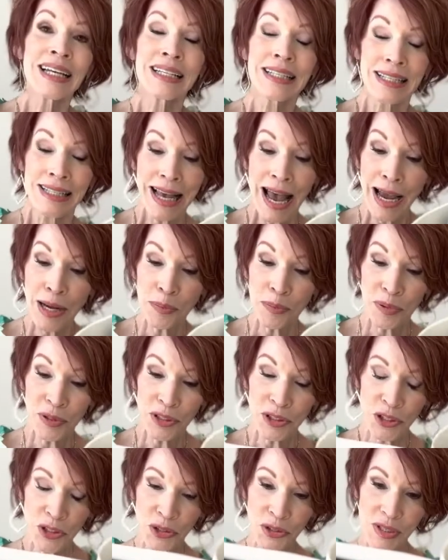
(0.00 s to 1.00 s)
Zach
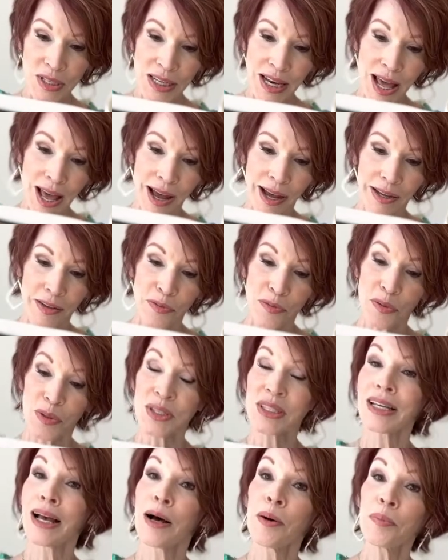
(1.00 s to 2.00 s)
Bridger's life
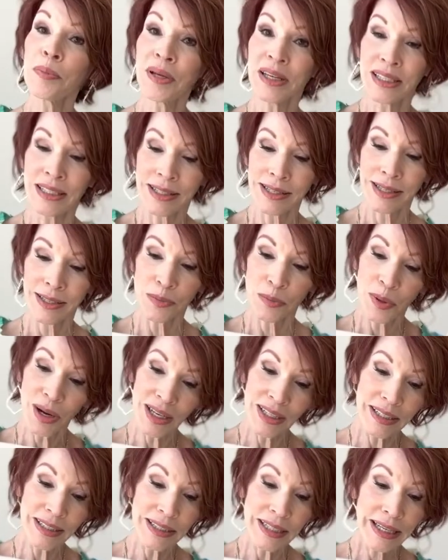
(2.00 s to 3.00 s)
was upended
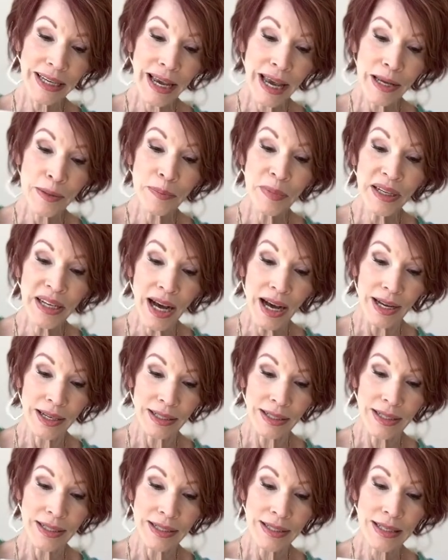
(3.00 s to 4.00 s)
while in the Cayman
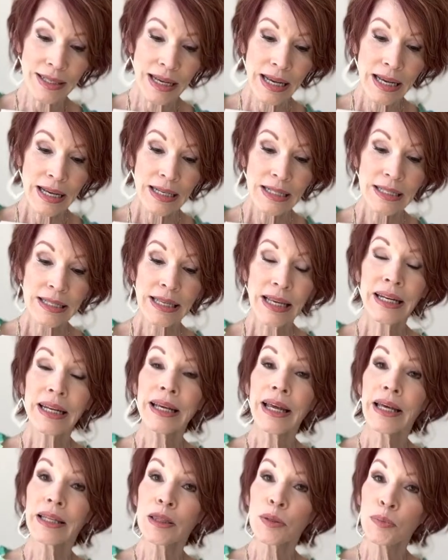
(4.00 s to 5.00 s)
Islands,
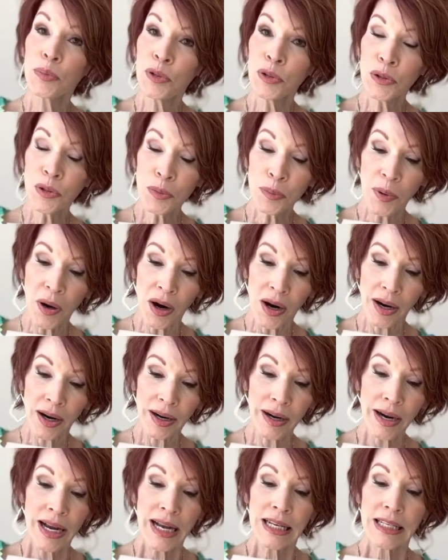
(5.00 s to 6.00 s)
sitting at the pool
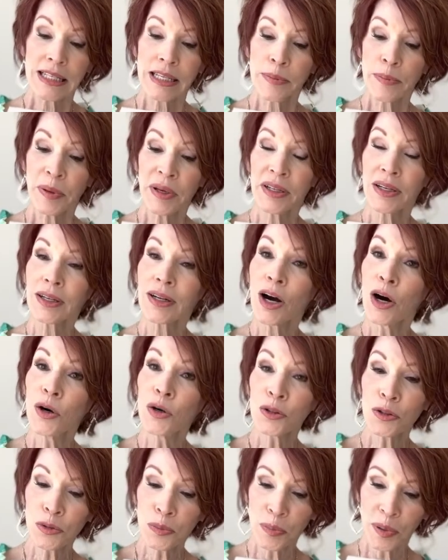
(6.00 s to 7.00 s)
bar, sipping a
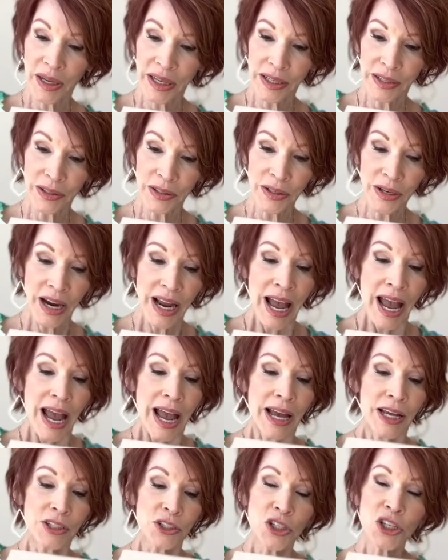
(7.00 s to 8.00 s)
cold beer,
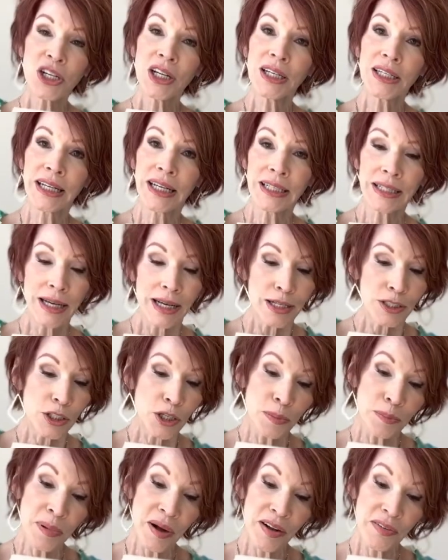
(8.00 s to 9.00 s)
and chilling
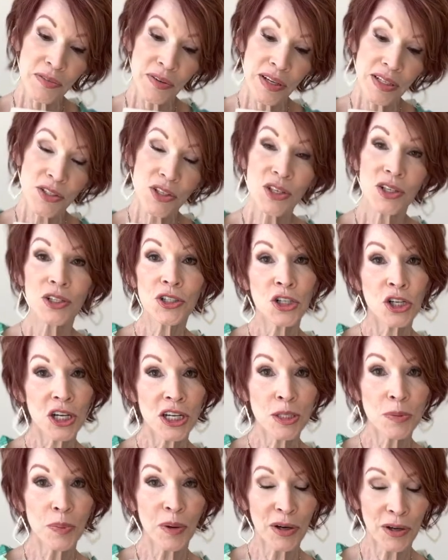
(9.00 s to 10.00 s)
to Buffett's
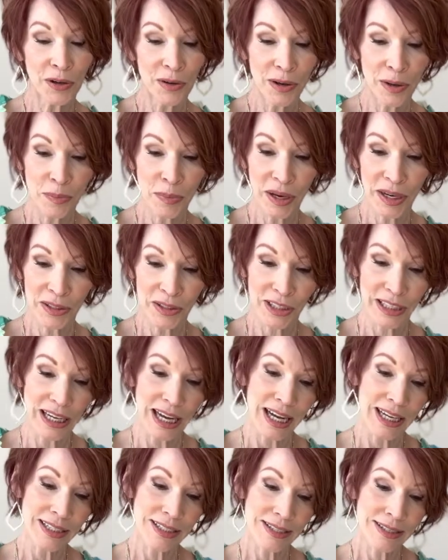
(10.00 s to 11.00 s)
Cheeseburger in
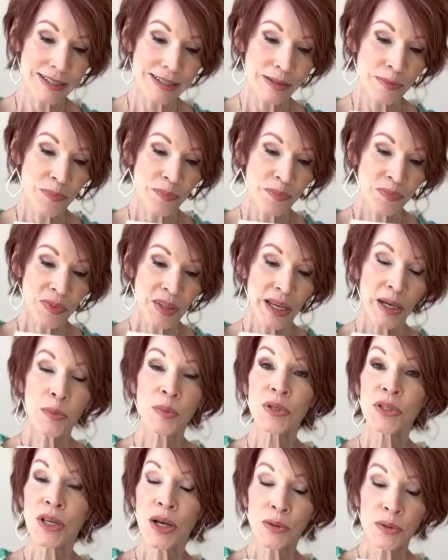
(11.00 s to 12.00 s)
Paradise. It
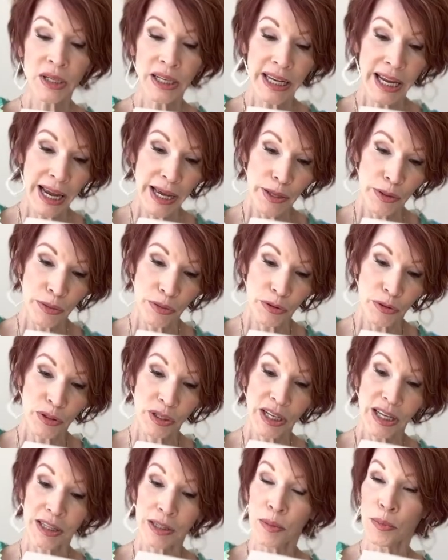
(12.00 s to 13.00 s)
was only
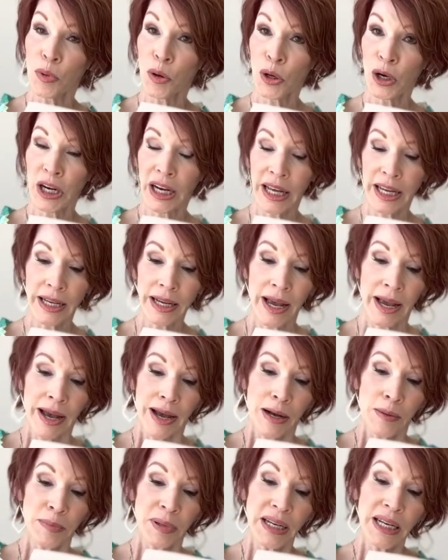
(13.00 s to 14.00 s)
8.30 in the morning,
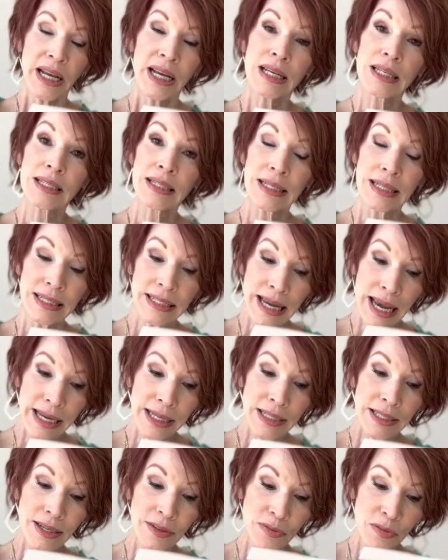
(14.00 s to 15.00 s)
but his
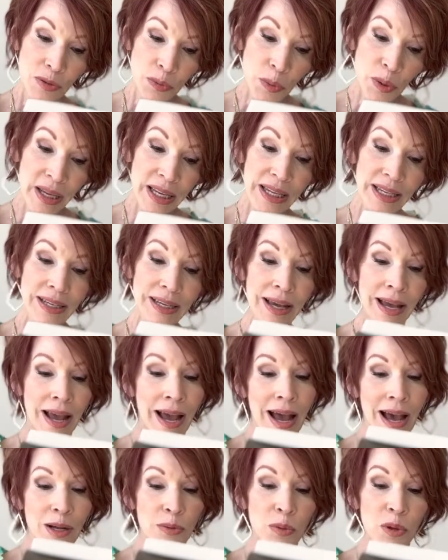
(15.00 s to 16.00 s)
date of the week
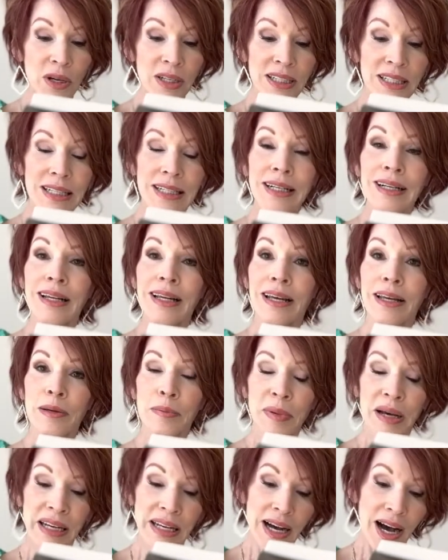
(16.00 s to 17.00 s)
had wanted to
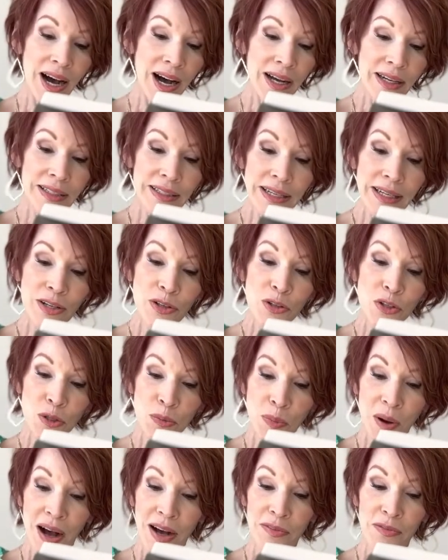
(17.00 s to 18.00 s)
claim an ideal
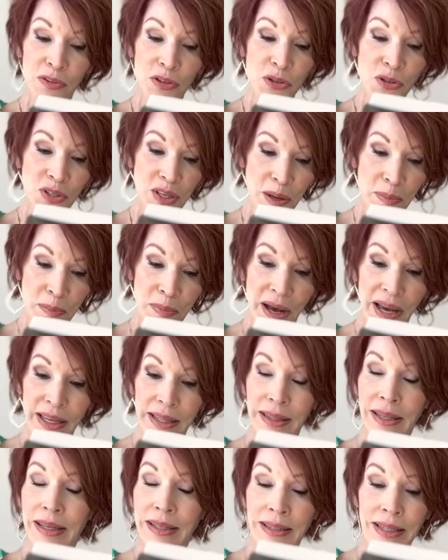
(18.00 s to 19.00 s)
spot for
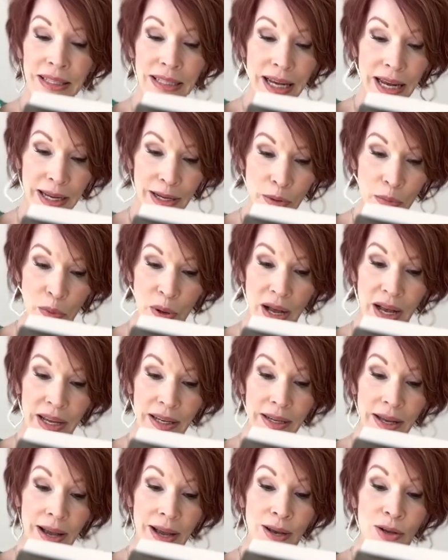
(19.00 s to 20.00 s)
sunbathing the day
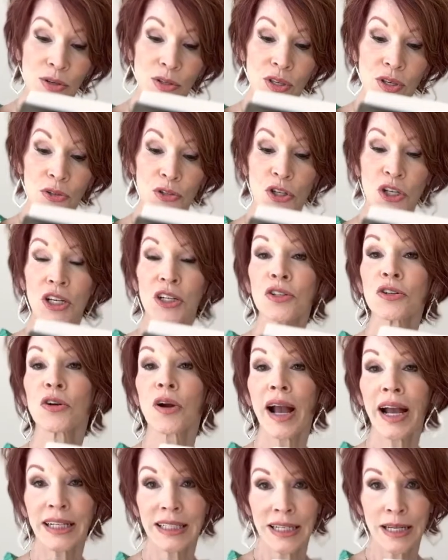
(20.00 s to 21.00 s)
away, so she
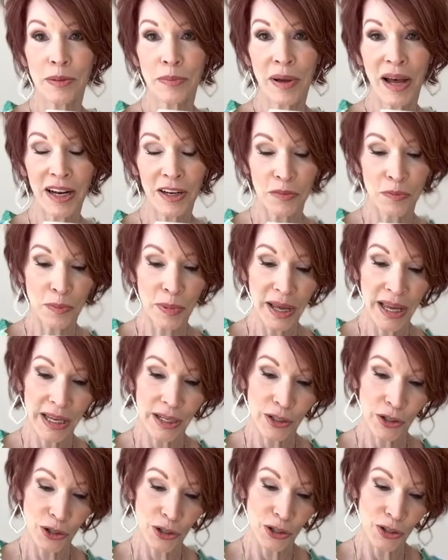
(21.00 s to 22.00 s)
dragged him out of
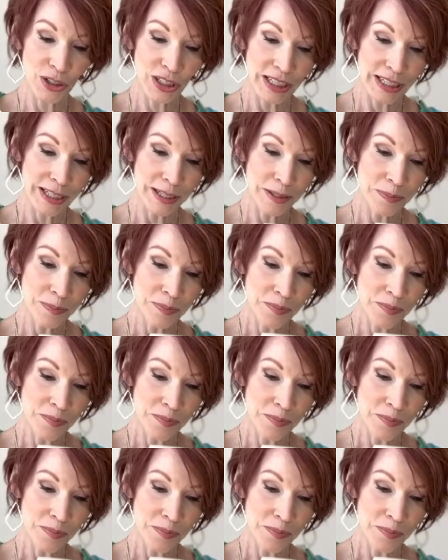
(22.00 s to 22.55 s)
bed early.